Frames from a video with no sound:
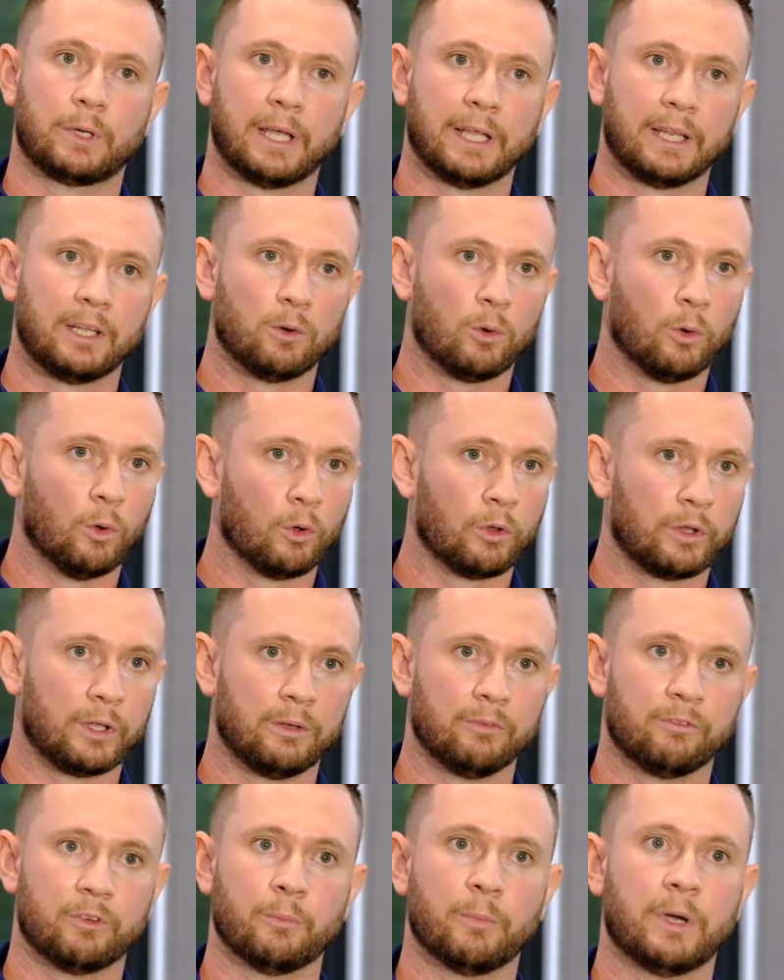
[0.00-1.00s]
getting all the
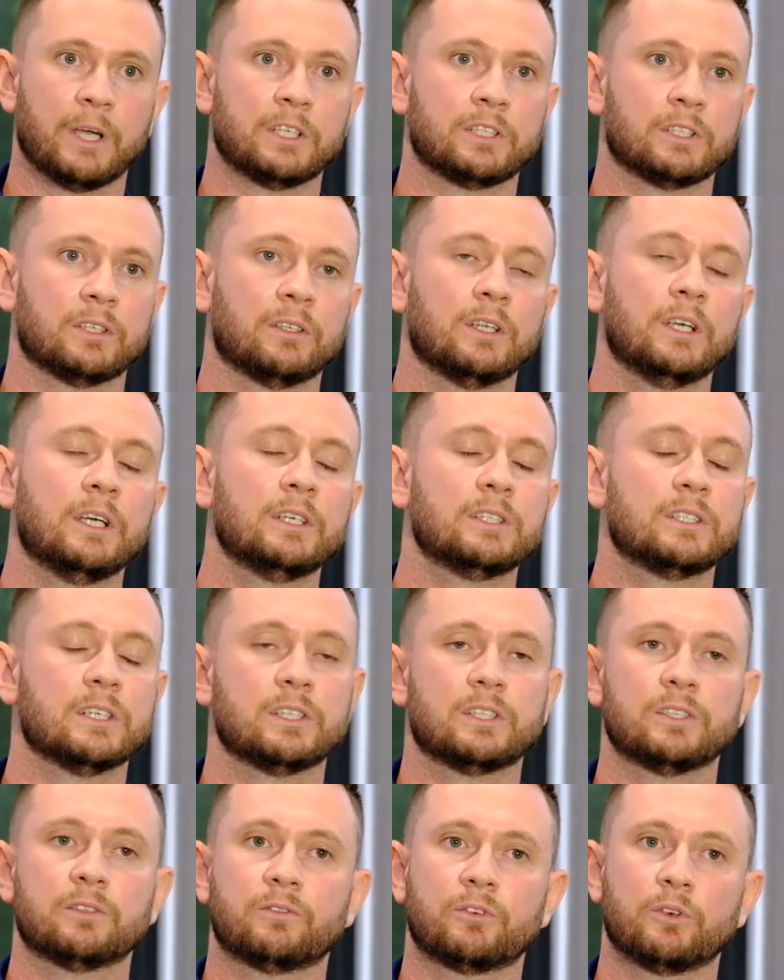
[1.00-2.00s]
information,
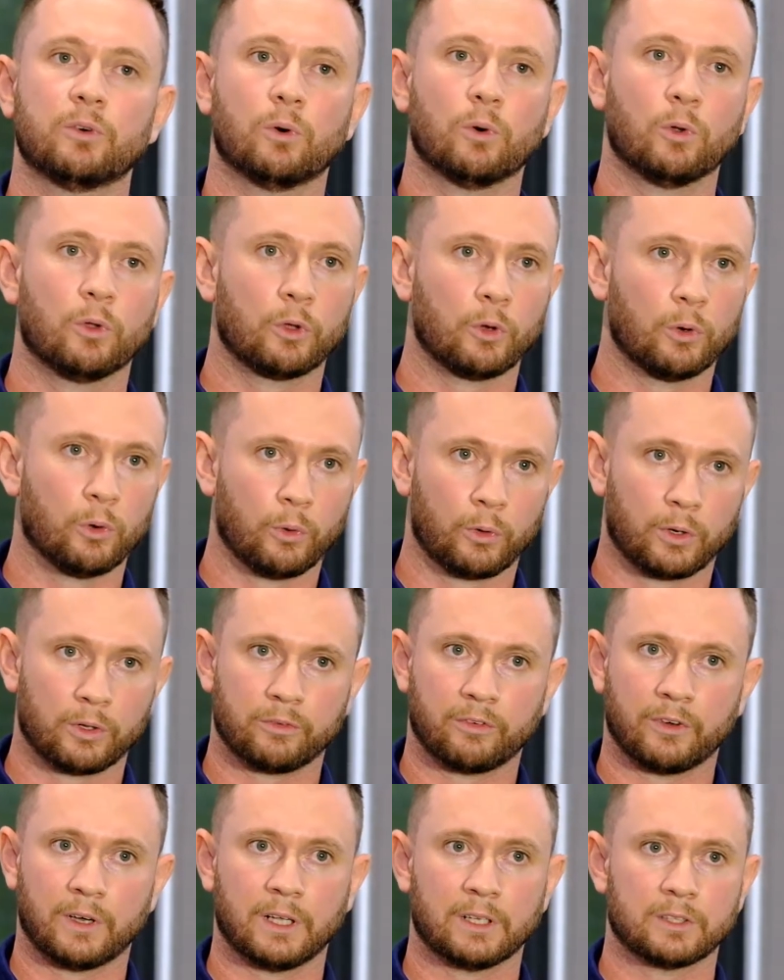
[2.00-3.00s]
searching through all your
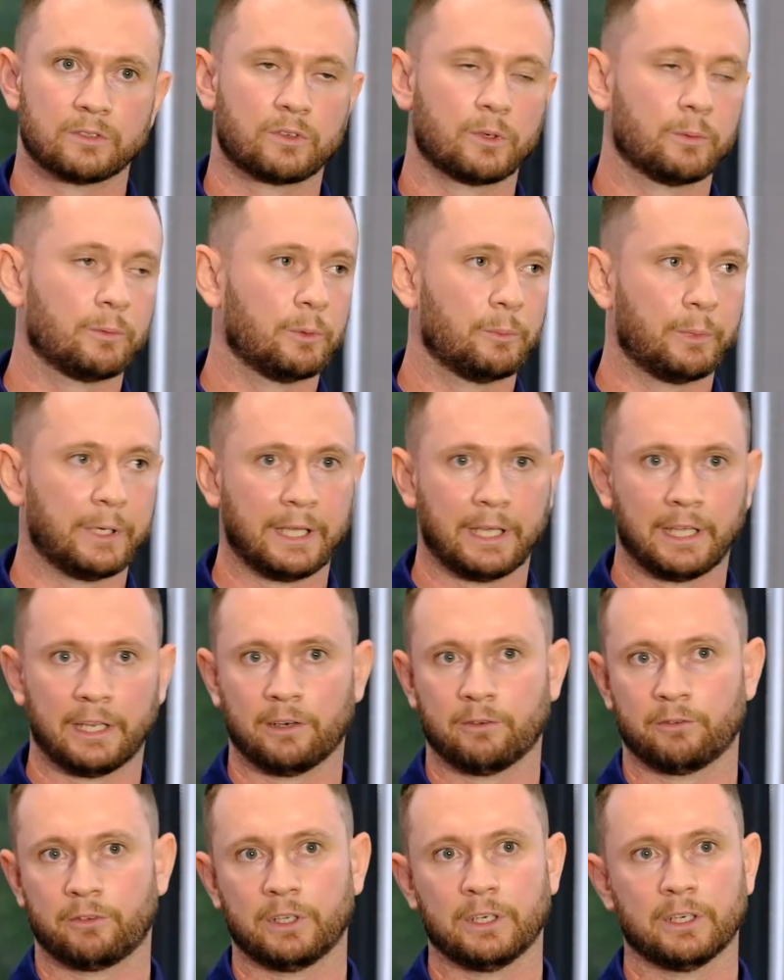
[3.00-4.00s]
audit files from the
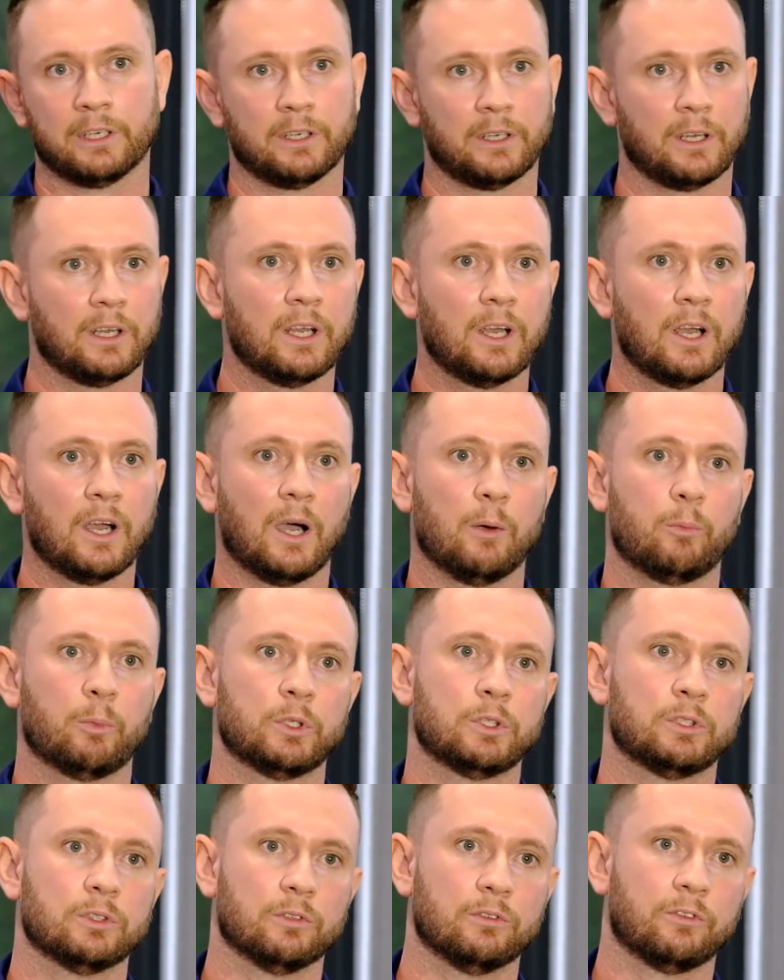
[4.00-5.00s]
beginning of the year up
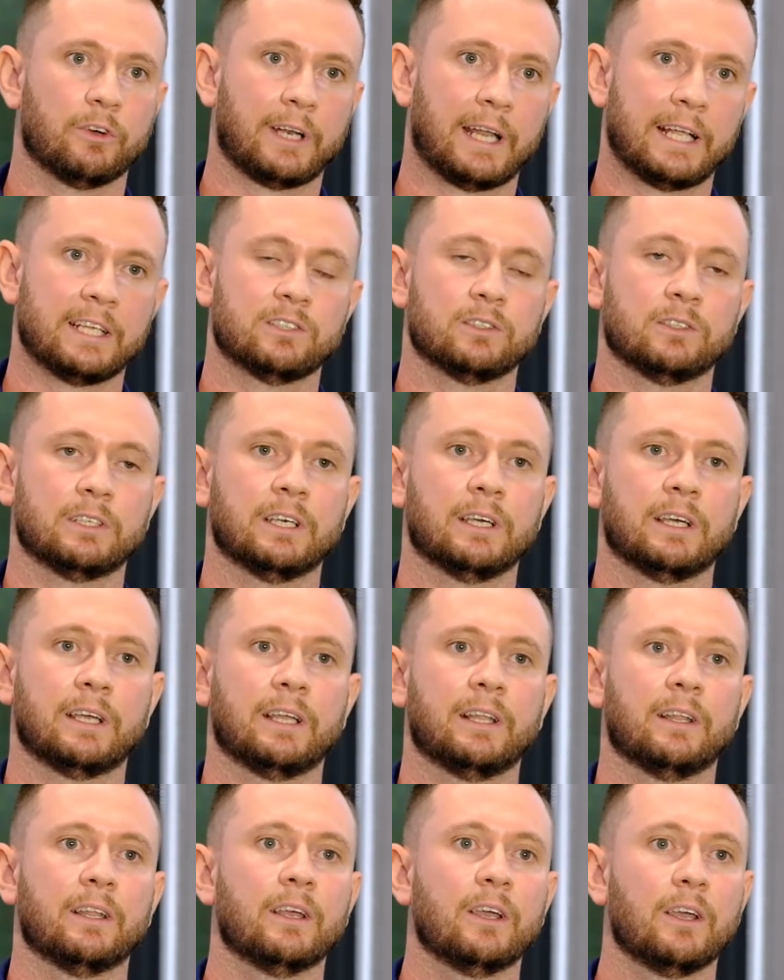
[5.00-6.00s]
until financial year
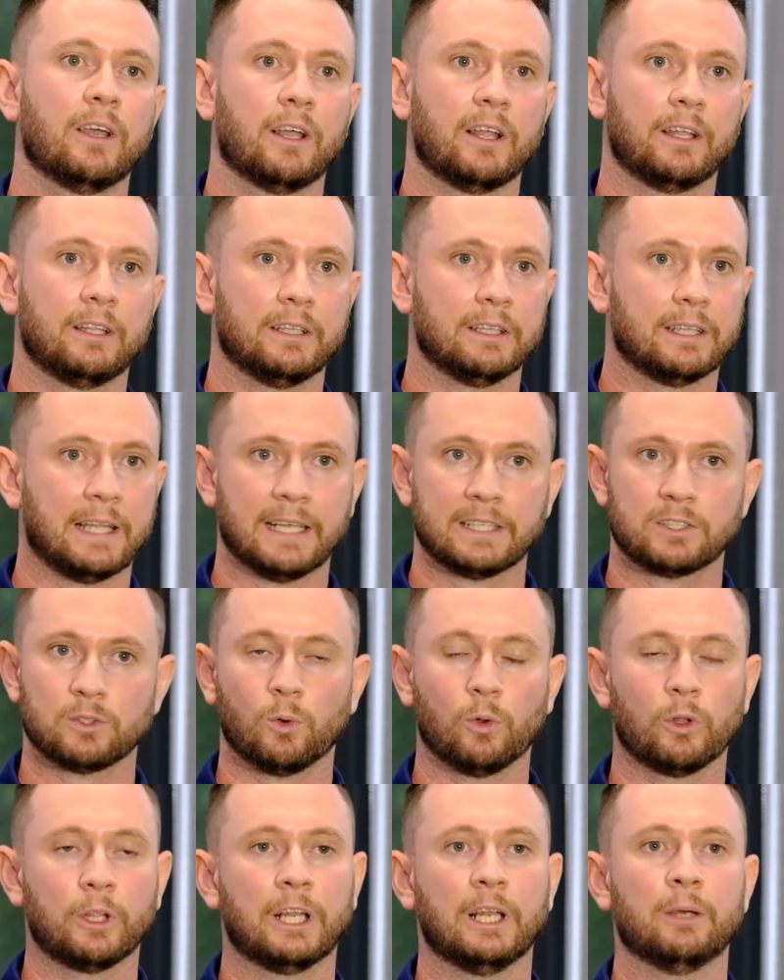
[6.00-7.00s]
end. That's
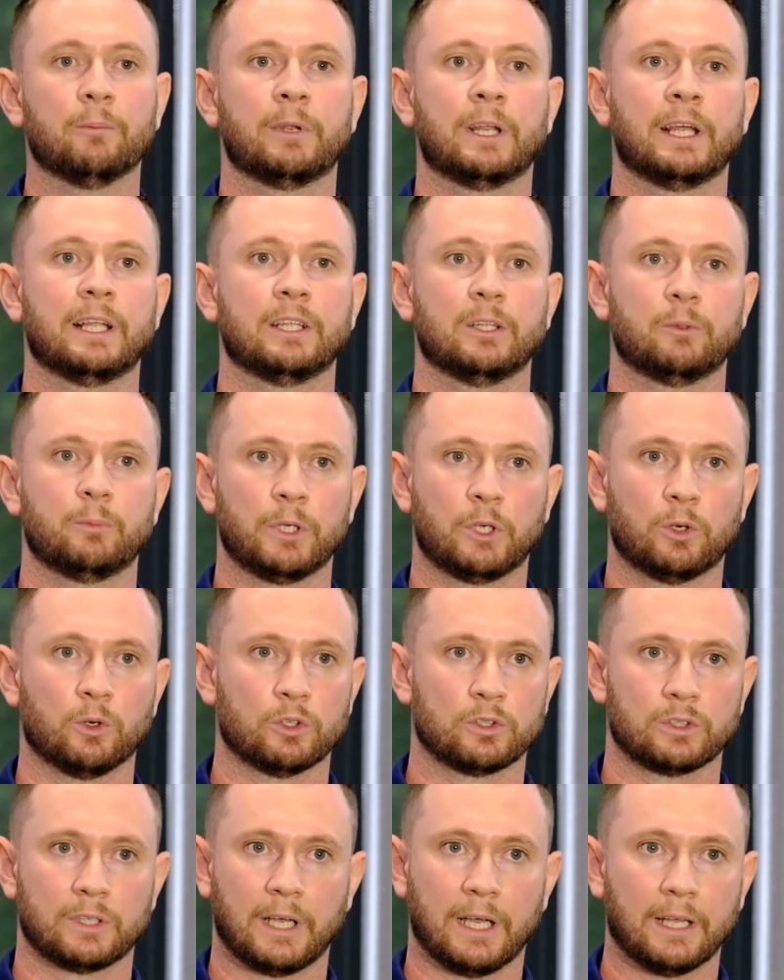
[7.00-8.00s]
all eliminated,
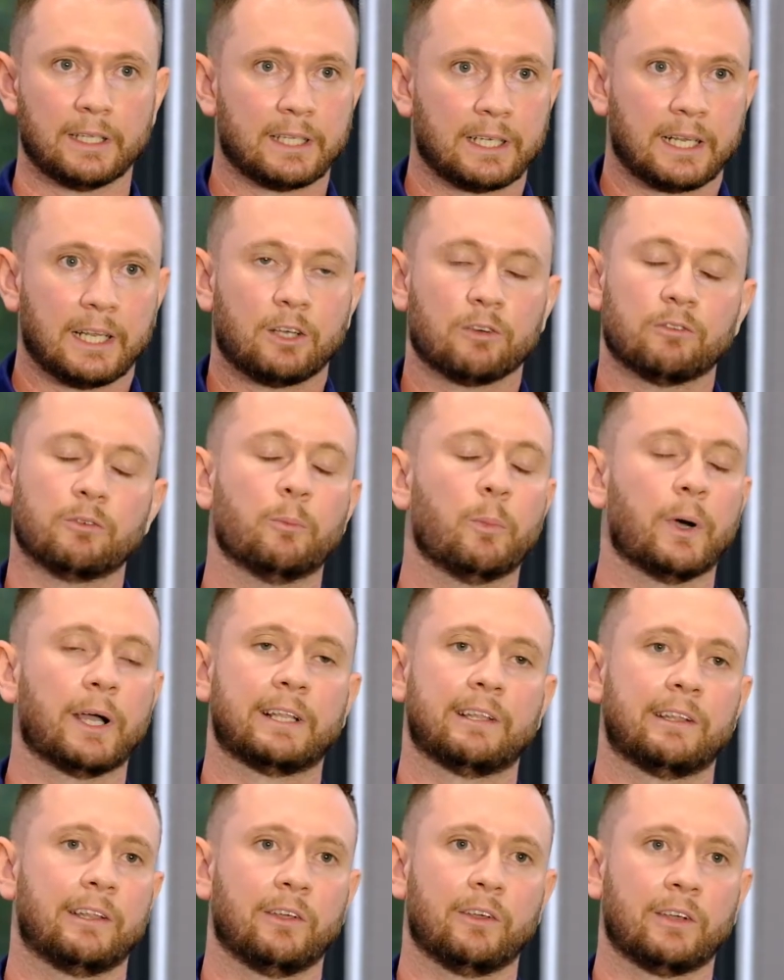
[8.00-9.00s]
because at the click of a
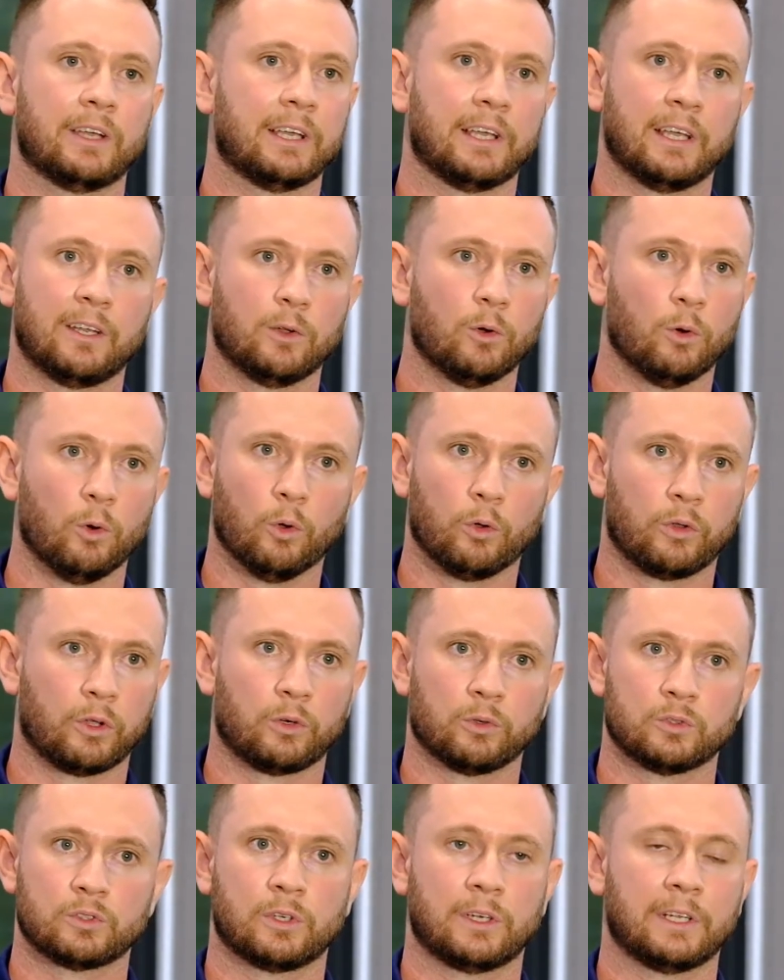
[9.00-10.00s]
button you can get all the
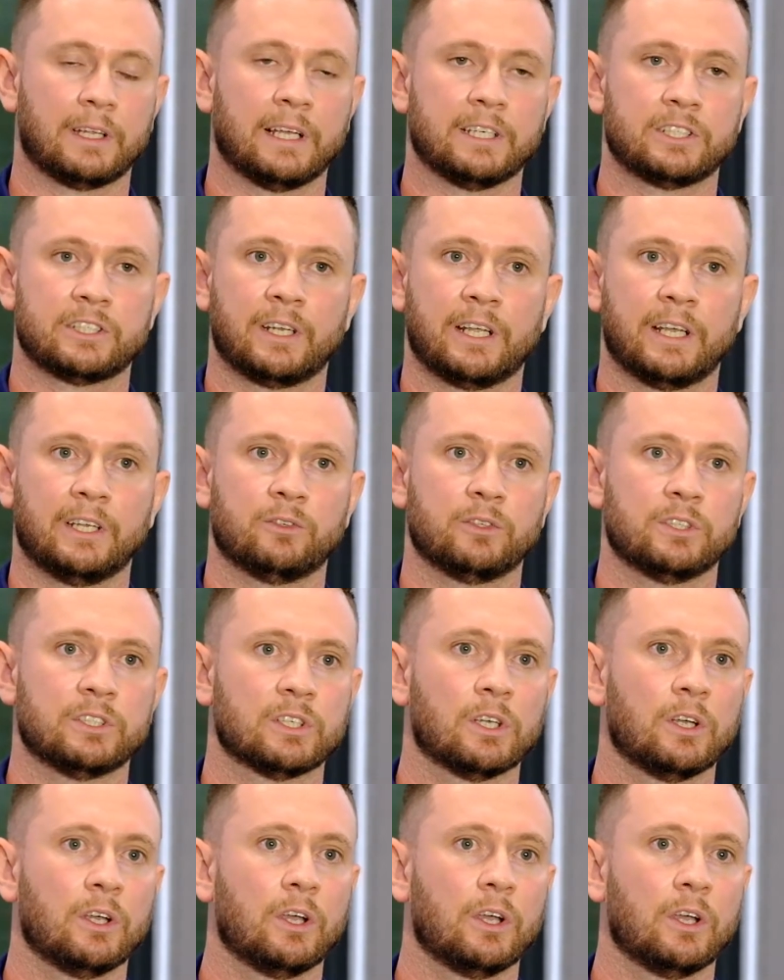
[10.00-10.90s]
consolidation entries